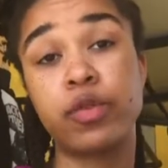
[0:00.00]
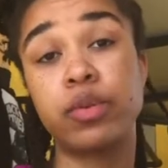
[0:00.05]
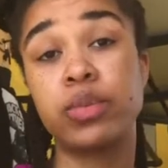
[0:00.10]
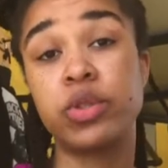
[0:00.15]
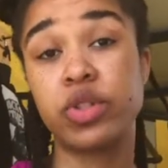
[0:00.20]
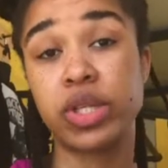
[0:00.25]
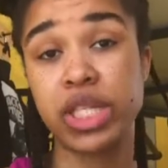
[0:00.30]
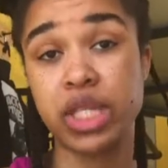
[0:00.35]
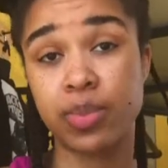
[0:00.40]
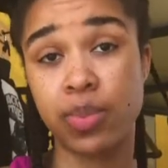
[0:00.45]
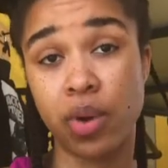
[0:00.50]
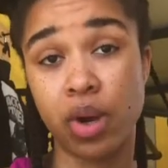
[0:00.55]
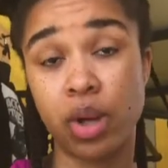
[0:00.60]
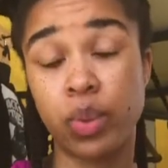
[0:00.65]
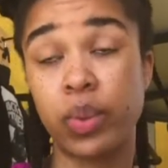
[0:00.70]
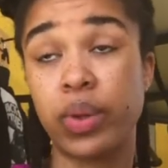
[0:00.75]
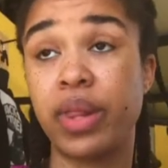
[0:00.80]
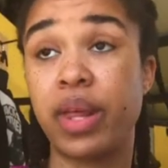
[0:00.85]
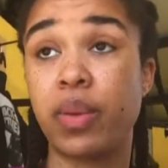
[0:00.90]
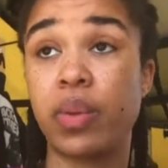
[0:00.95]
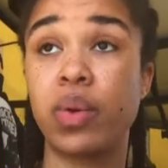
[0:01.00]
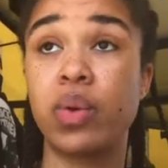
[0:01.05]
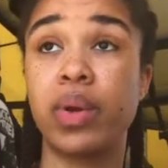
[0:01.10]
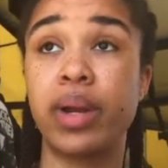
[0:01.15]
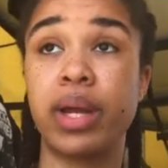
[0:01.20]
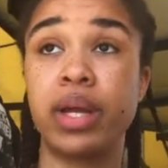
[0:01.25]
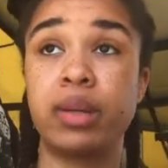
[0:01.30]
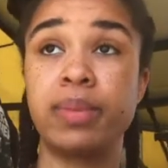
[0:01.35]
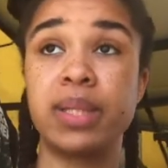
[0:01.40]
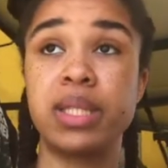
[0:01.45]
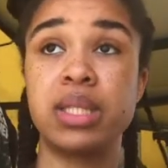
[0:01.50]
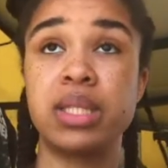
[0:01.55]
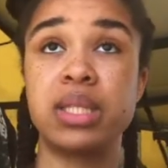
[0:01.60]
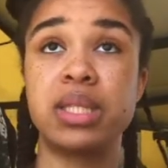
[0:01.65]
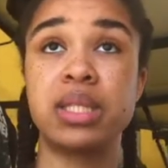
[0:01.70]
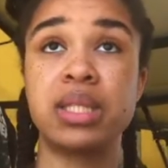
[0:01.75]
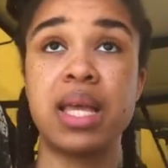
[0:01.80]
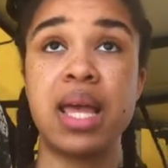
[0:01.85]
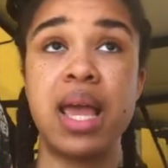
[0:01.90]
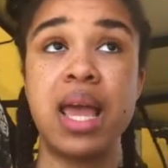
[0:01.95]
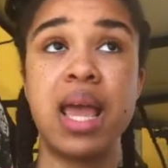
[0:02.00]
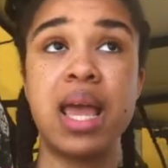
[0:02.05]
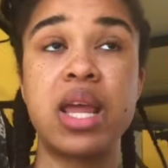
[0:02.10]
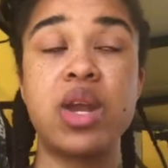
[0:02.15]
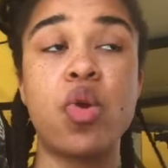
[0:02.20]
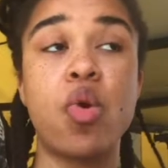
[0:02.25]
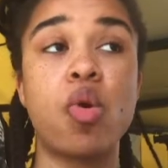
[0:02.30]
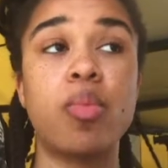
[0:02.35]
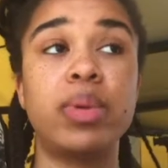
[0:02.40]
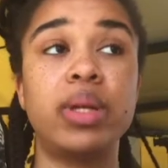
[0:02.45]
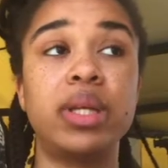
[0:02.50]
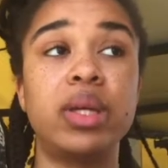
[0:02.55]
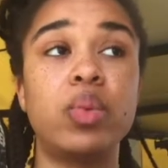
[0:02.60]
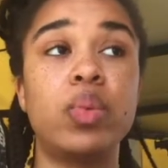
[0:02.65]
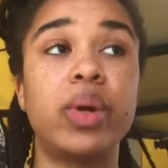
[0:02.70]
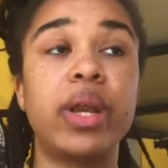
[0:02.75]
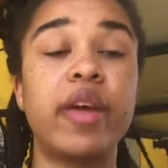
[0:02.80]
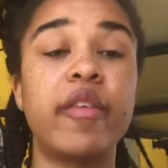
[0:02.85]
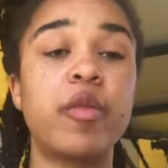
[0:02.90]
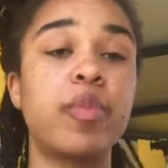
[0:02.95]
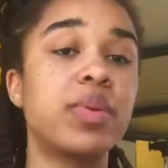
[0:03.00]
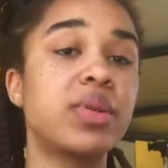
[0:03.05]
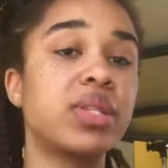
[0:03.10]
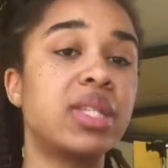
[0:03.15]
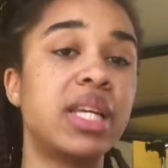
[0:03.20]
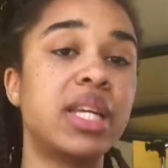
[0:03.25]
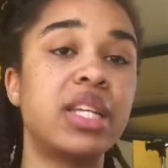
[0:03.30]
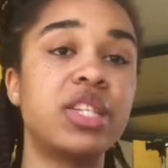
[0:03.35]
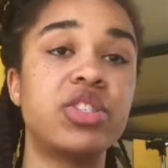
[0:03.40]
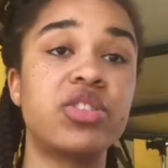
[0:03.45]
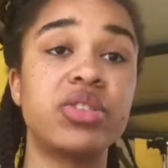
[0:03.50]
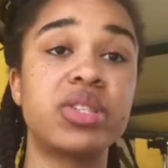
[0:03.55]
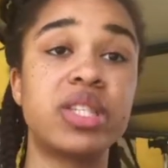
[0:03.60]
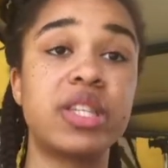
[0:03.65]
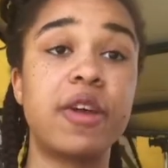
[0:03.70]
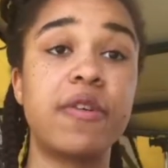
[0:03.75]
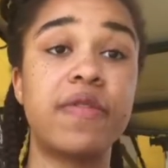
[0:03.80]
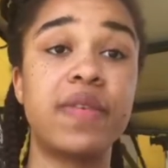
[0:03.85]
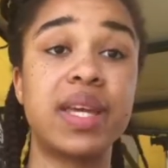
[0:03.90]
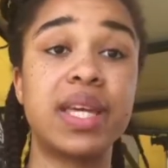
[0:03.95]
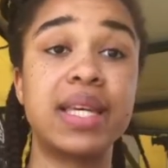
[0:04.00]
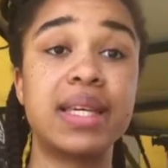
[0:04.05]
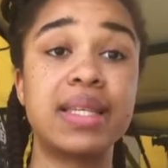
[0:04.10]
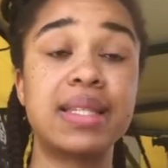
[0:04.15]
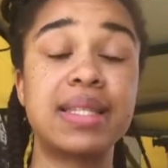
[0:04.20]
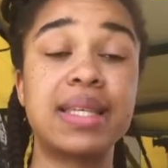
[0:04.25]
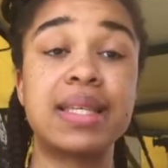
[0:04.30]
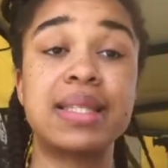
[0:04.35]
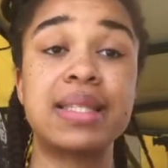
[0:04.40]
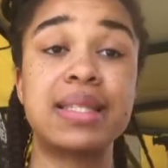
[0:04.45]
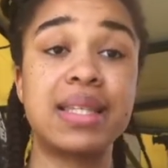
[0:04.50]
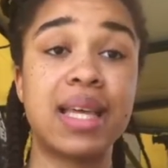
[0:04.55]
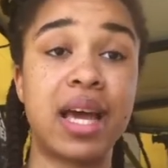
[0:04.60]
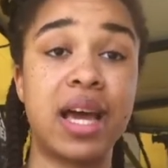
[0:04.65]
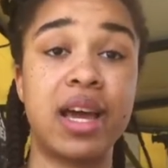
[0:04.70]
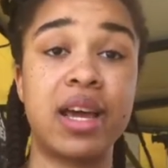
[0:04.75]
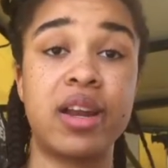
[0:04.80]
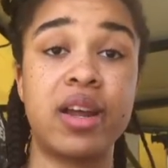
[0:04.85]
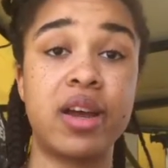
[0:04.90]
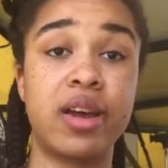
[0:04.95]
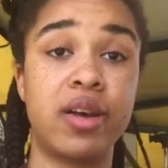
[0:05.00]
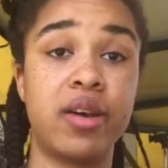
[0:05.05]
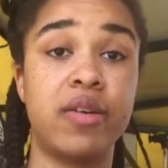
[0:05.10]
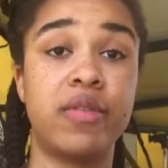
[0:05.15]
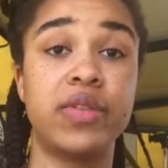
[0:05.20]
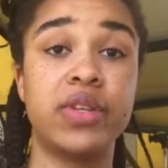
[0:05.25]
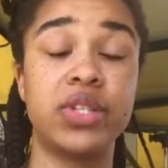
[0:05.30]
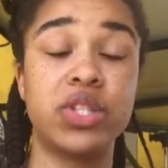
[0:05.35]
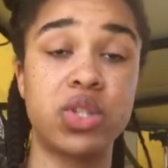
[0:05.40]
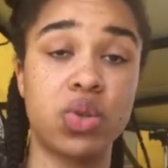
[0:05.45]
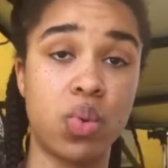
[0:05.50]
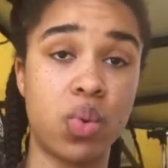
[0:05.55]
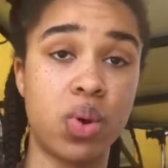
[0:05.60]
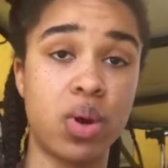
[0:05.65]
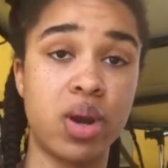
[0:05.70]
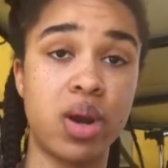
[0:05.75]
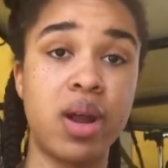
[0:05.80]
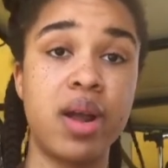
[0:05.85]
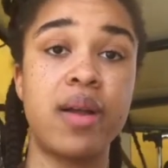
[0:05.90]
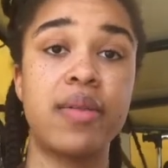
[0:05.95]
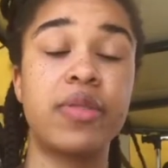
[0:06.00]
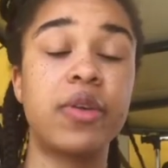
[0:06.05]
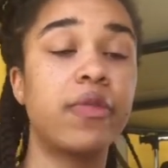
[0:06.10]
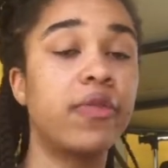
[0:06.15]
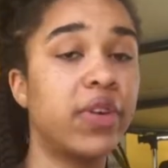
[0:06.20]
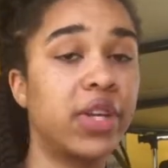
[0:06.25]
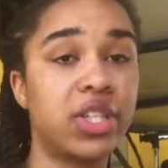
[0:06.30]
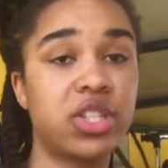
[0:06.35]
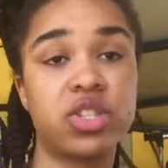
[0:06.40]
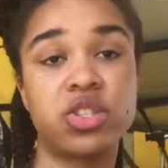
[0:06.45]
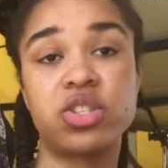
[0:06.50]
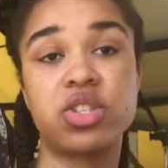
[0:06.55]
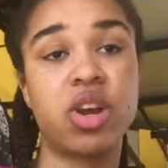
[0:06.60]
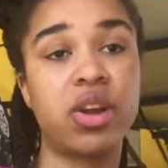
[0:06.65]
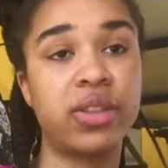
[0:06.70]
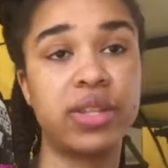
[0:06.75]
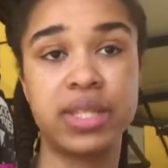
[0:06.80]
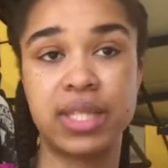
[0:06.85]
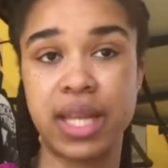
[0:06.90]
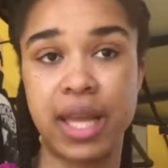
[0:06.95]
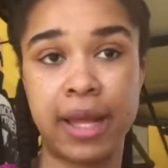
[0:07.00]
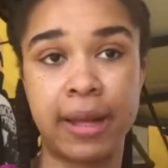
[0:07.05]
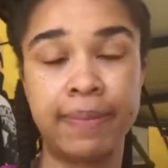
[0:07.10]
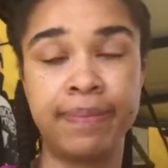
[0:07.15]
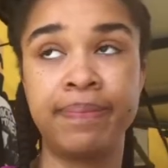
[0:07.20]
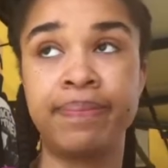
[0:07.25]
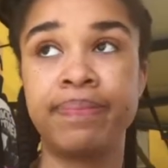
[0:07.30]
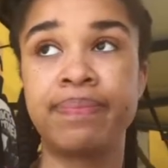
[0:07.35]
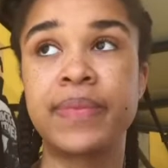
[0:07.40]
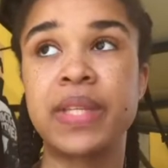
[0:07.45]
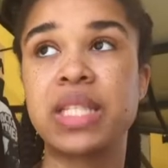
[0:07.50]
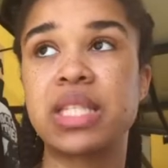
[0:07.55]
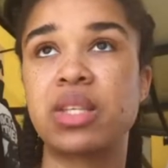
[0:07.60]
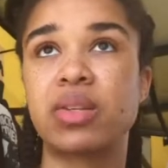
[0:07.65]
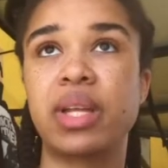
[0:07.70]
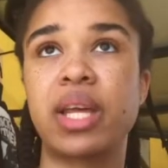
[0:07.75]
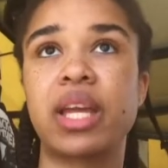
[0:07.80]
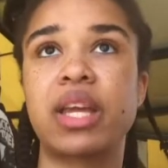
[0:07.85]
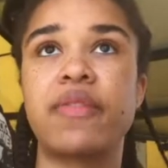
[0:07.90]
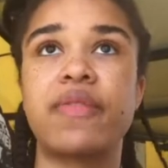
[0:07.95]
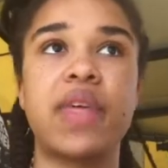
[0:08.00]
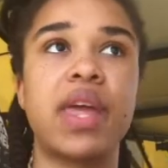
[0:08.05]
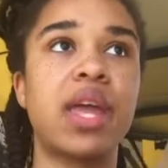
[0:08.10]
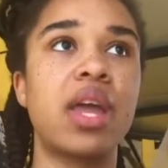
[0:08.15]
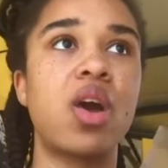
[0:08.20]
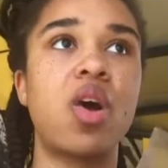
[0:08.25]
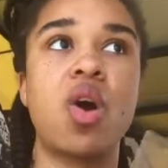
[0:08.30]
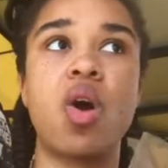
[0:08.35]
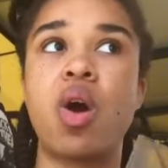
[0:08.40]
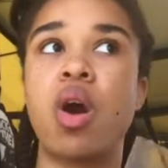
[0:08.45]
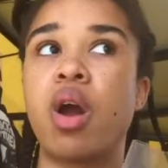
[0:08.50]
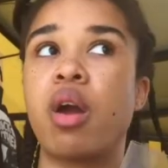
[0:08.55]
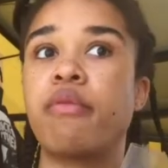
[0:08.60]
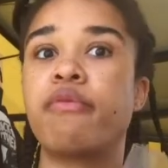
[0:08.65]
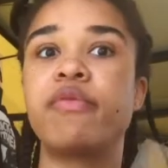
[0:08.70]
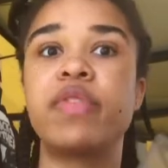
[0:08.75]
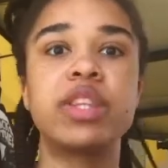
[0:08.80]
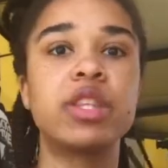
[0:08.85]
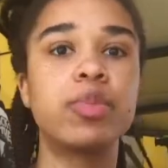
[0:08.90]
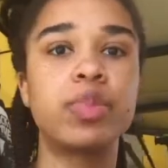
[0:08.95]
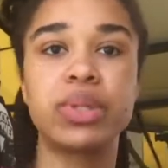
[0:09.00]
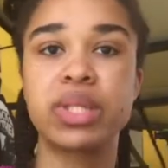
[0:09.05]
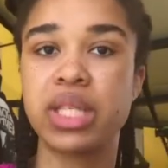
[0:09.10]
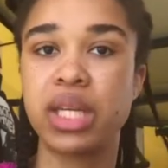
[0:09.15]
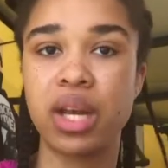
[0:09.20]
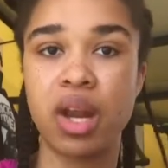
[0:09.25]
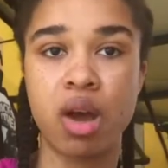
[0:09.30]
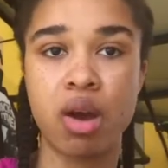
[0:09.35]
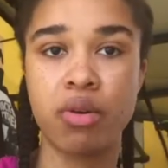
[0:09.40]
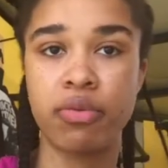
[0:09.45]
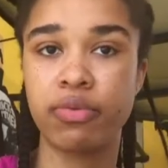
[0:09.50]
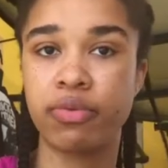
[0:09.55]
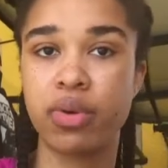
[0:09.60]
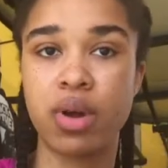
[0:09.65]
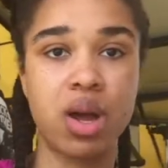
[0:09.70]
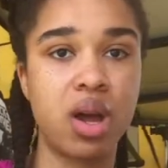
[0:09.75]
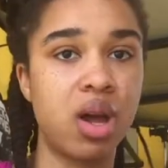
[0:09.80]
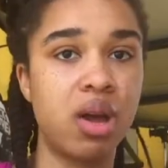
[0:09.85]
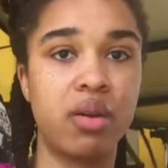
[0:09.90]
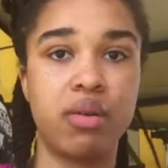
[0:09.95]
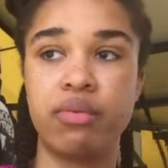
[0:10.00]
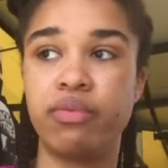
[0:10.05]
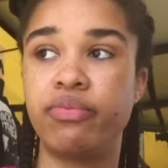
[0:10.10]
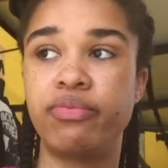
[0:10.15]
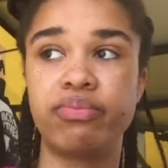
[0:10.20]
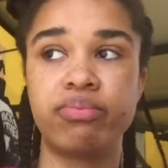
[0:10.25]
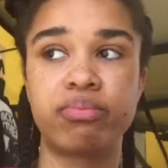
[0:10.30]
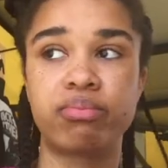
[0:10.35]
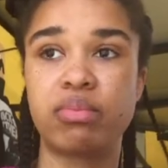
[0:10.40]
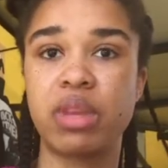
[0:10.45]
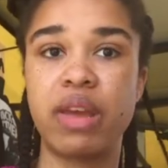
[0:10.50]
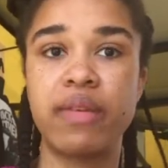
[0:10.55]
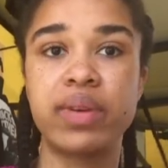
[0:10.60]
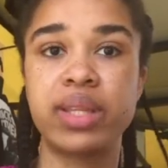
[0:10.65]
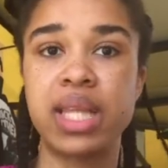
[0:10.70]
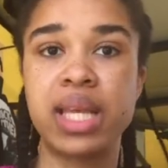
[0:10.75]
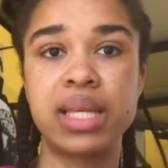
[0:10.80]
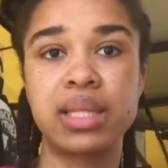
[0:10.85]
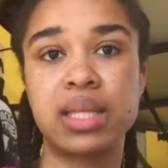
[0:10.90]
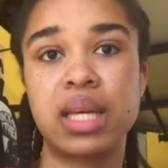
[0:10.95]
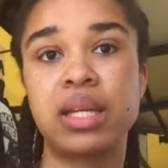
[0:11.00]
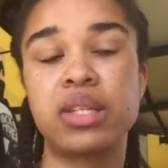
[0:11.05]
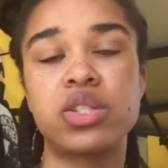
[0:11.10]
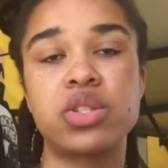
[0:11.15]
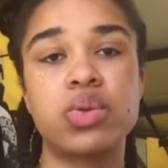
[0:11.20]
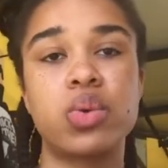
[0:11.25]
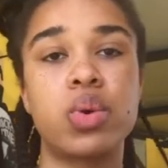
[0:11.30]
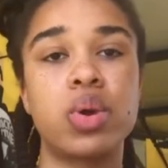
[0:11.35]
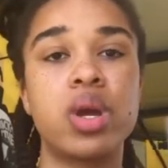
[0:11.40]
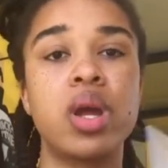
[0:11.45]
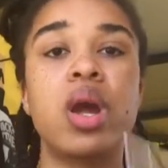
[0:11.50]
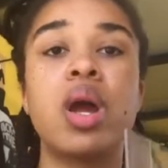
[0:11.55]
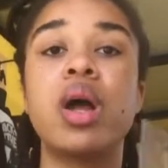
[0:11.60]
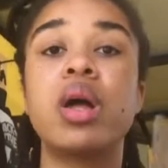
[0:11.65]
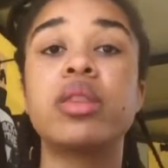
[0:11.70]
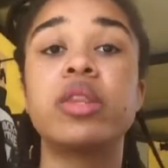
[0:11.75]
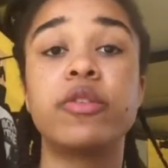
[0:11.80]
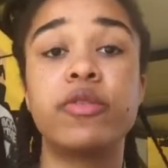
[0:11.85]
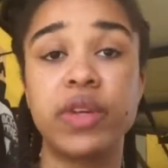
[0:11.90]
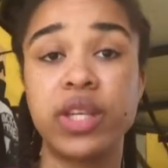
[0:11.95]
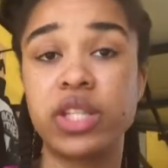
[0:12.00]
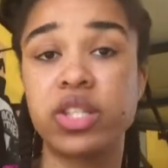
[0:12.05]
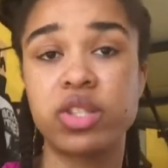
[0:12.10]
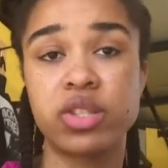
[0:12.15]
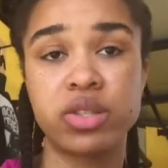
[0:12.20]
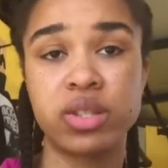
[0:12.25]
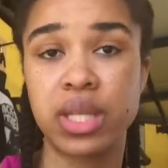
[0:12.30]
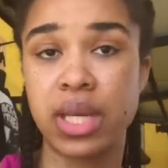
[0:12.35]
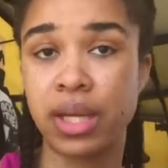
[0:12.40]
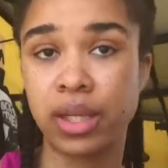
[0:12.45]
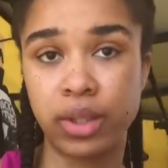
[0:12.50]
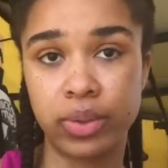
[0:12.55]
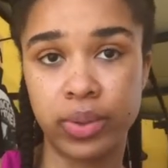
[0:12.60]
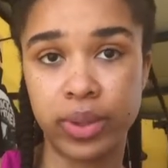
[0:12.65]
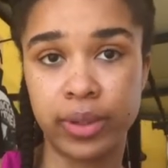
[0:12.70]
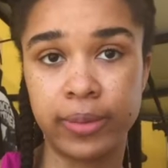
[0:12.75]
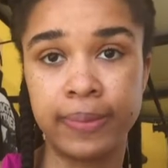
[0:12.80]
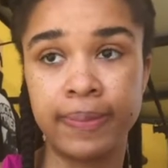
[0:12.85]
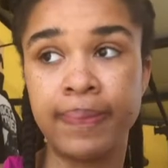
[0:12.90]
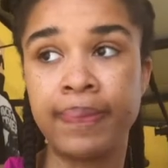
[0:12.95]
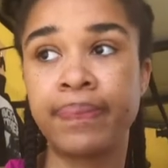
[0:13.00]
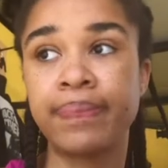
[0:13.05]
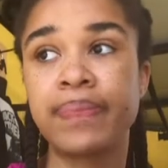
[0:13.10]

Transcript: From Dress Barn when they were going out of business. Normally, whatever percentage your stuff is inside of the store, the fixtures are the same. So like if they are 50% off of everything inside the store, the fixtures included.